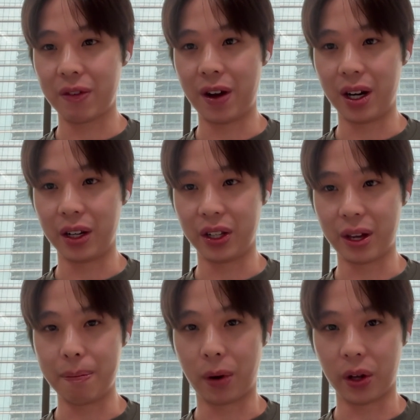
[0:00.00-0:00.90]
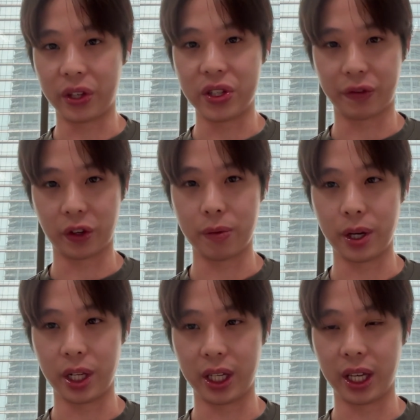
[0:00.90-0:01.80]
value and the importance of
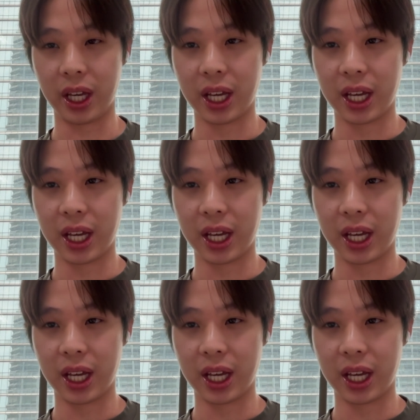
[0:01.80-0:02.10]
community